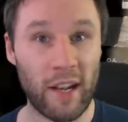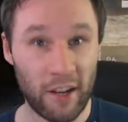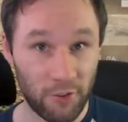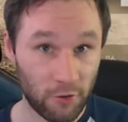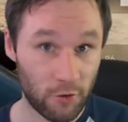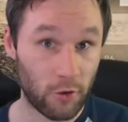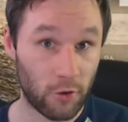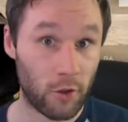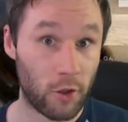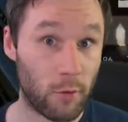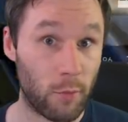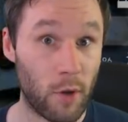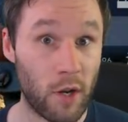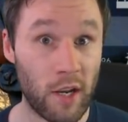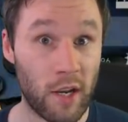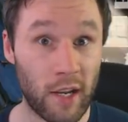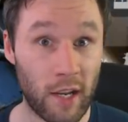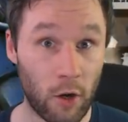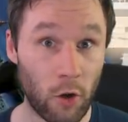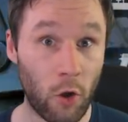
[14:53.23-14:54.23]
we listen to the
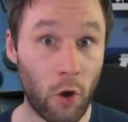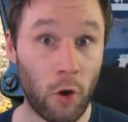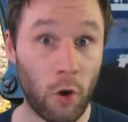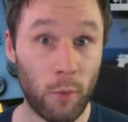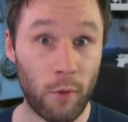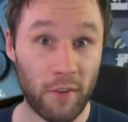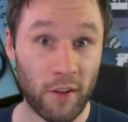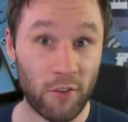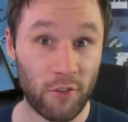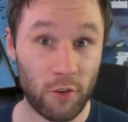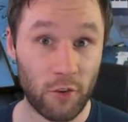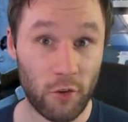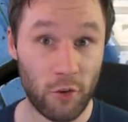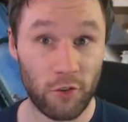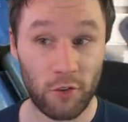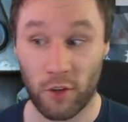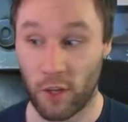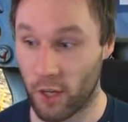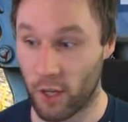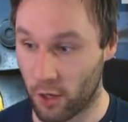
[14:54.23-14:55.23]
community along with this to
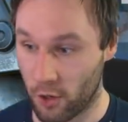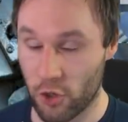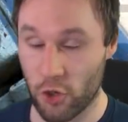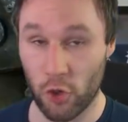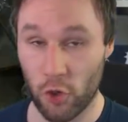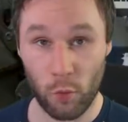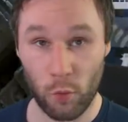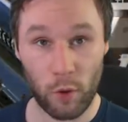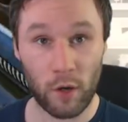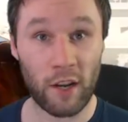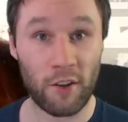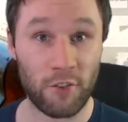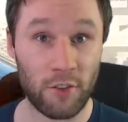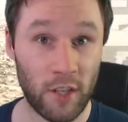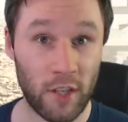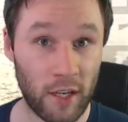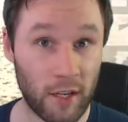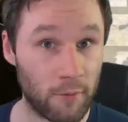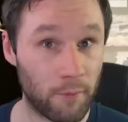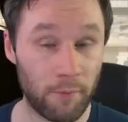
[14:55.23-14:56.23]
just show we're
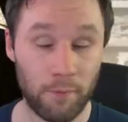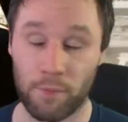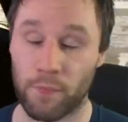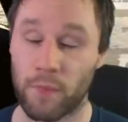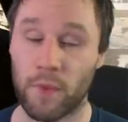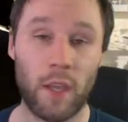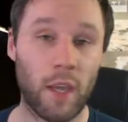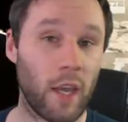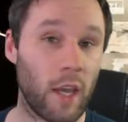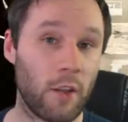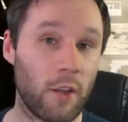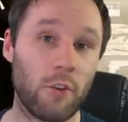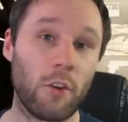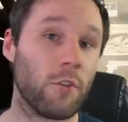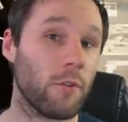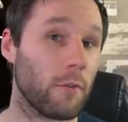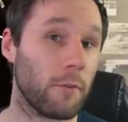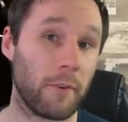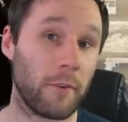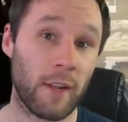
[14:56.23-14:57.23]
listening. It
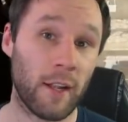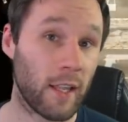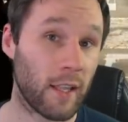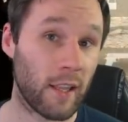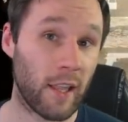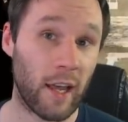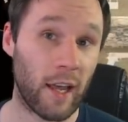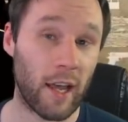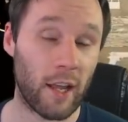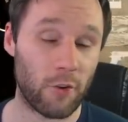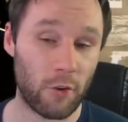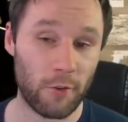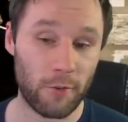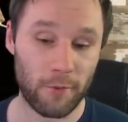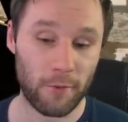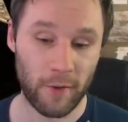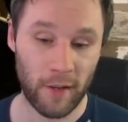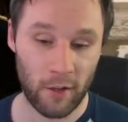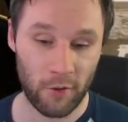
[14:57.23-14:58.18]
doesn't feel like that. It just